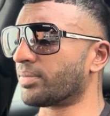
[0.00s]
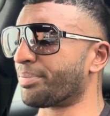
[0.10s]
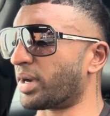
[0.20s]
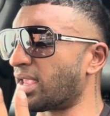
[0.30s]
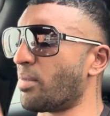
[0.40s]

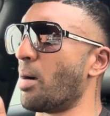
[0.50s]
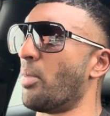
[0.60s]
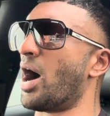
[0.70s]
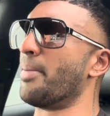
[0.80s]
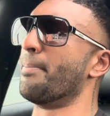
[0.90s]
bringing my
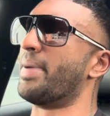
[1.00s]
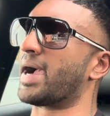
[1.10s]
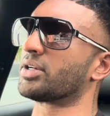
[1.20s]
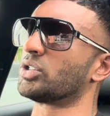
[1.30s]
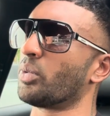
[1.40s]
mind
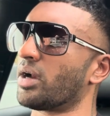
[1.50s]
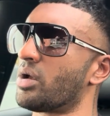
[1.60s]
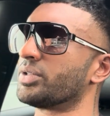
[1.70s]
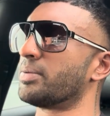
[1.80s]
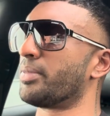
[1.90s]
back to when I
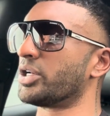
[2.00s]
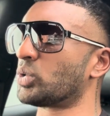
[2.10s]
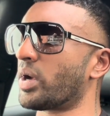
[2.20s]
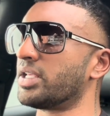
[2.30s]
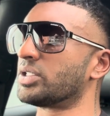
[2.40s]
was in my
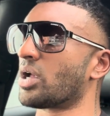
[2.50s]
20s,